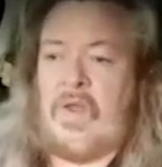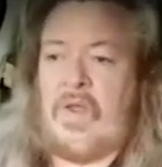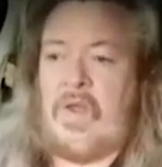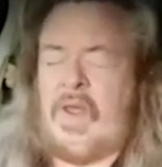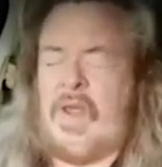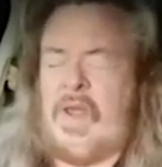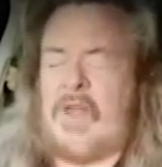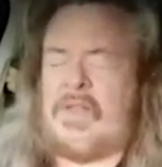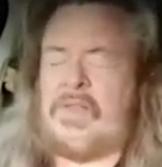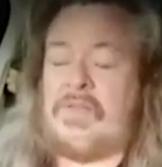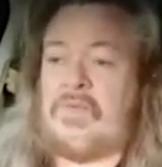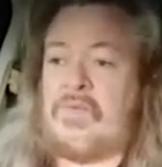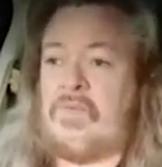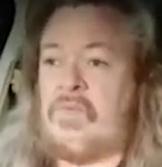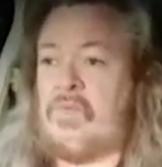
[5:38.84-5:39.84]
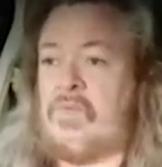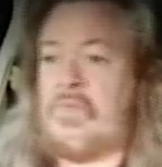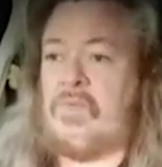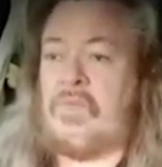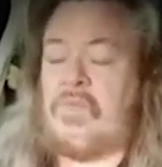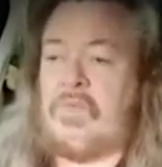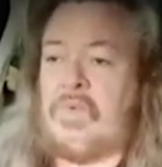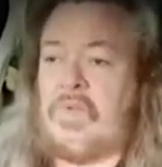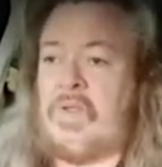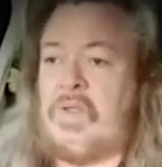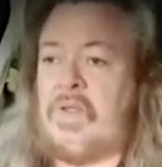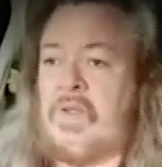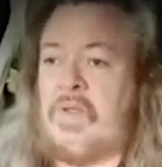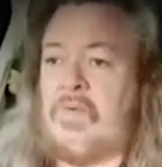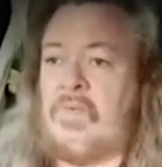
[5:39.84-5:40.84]
and
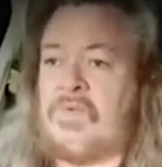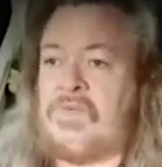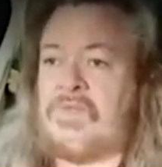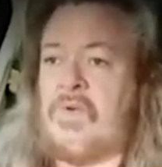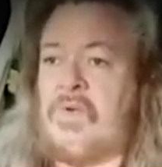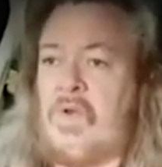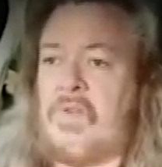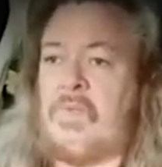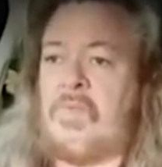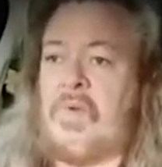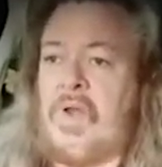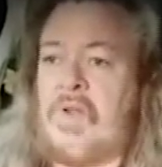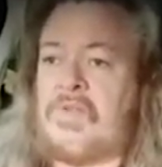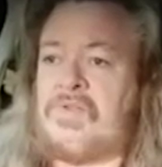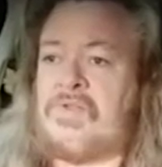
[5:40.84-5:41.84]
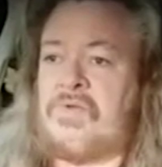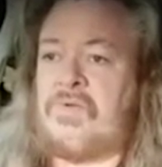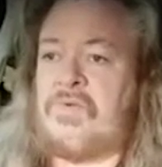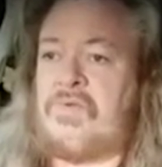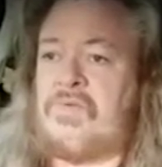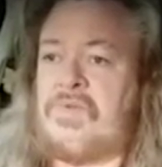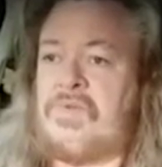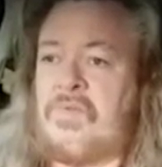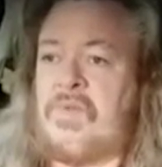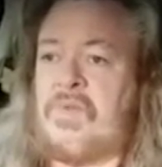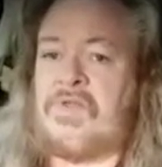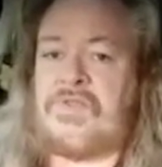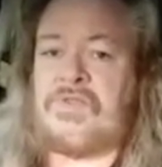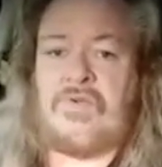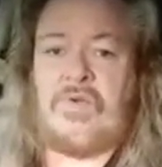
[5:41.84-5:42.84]
was called upon to, to
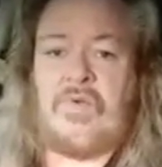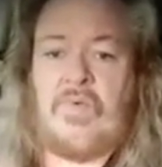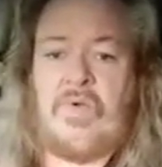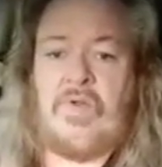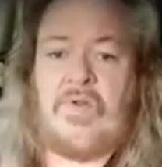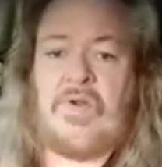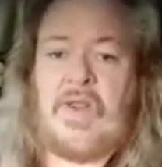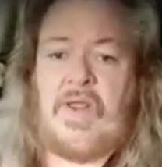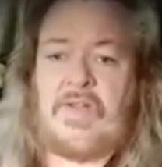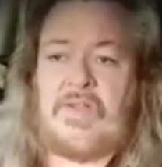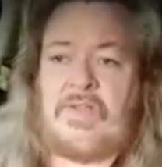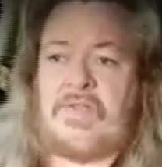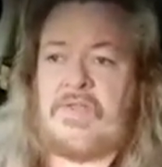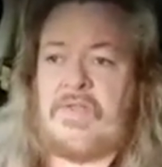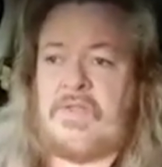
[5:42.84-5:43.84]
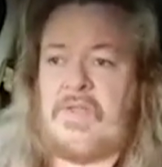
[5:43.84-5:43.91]
minister a word, and